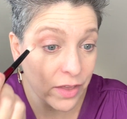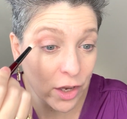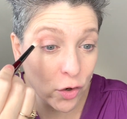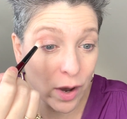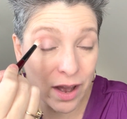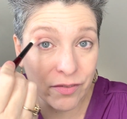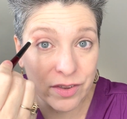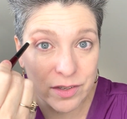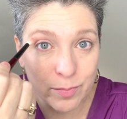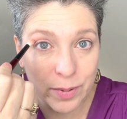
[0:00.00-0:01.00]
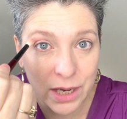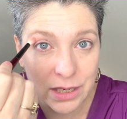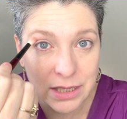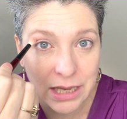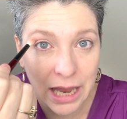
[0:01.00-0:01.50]
then you have this
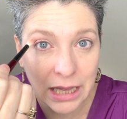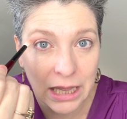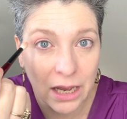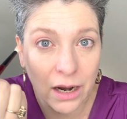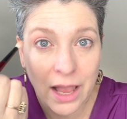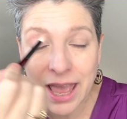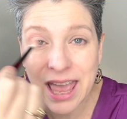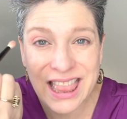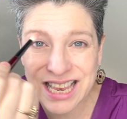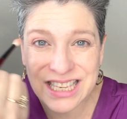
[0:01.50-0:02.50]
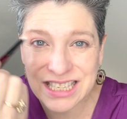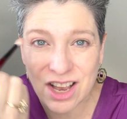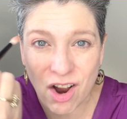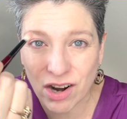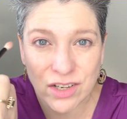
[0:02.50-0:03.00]
big stain there, and then it's
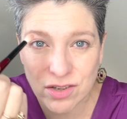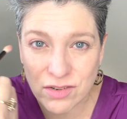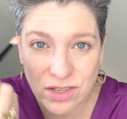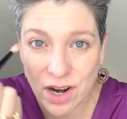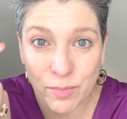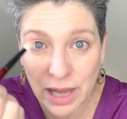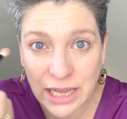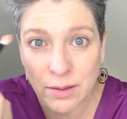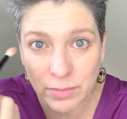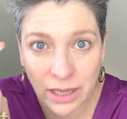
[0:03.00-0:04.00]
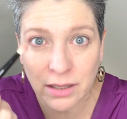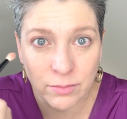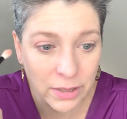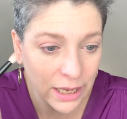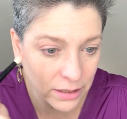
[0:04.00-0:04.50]
hard to start
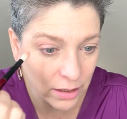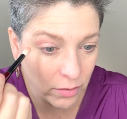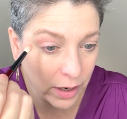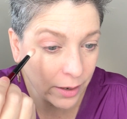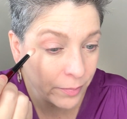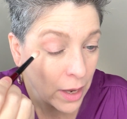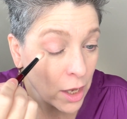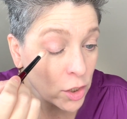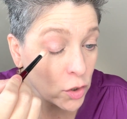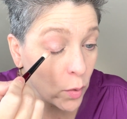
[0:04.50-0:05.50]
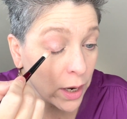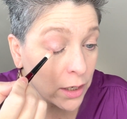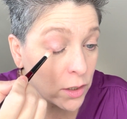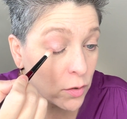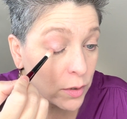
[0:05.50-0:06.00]
blending, right? So what
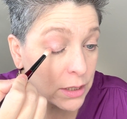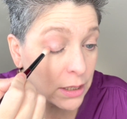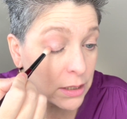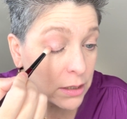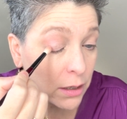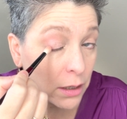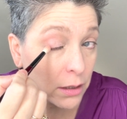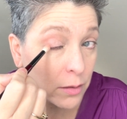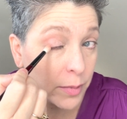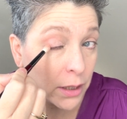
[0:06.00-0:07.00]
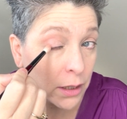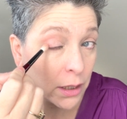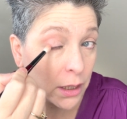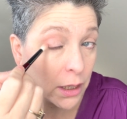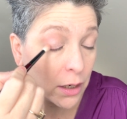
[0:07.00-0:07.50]
I do is I start a little bit in the
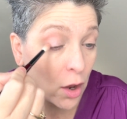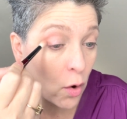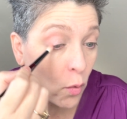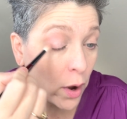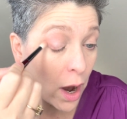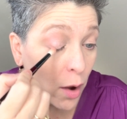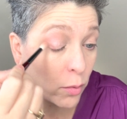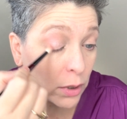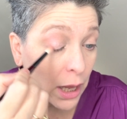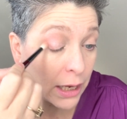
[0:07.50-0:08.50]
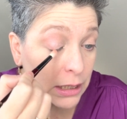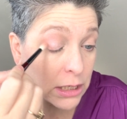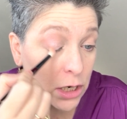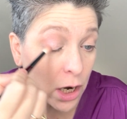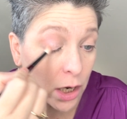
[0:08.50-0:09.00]
lid where I would like the
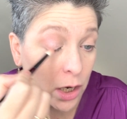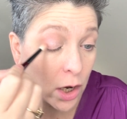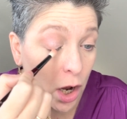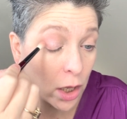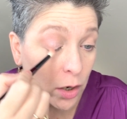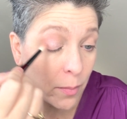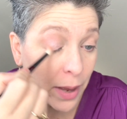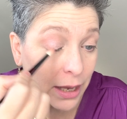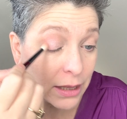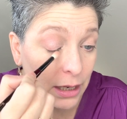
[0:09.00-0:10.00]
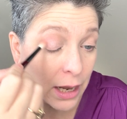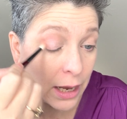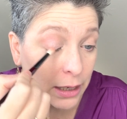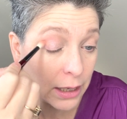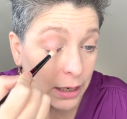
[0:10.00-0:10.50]
darker color, make the
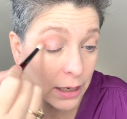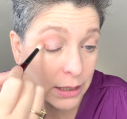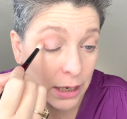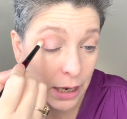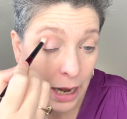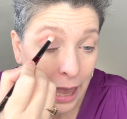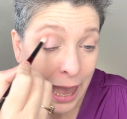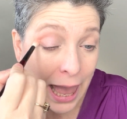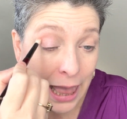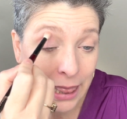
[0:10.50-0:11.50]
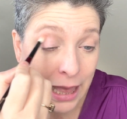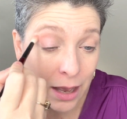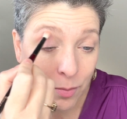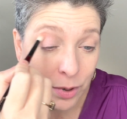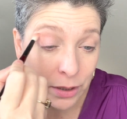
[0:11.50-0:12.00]
line like I did, and
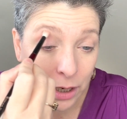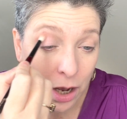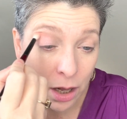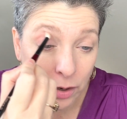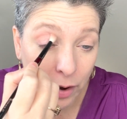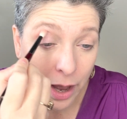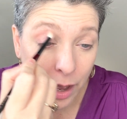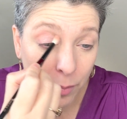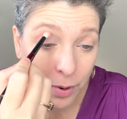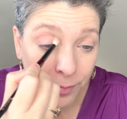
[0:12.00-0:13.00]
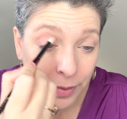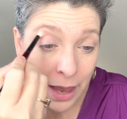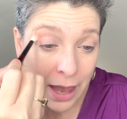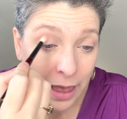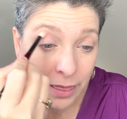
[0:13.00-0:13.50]
then bring the color up.
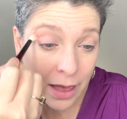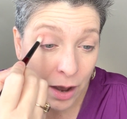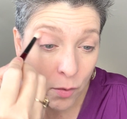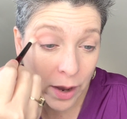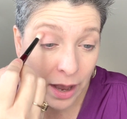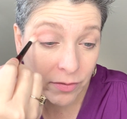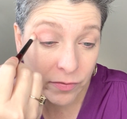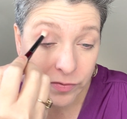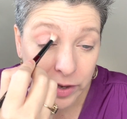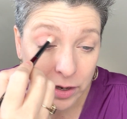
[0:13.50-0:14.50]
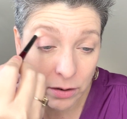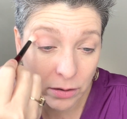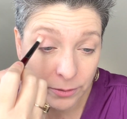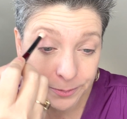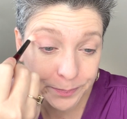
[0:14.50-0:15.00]
And that way I
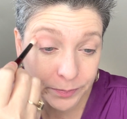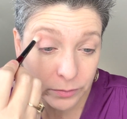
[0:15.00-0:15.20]
feel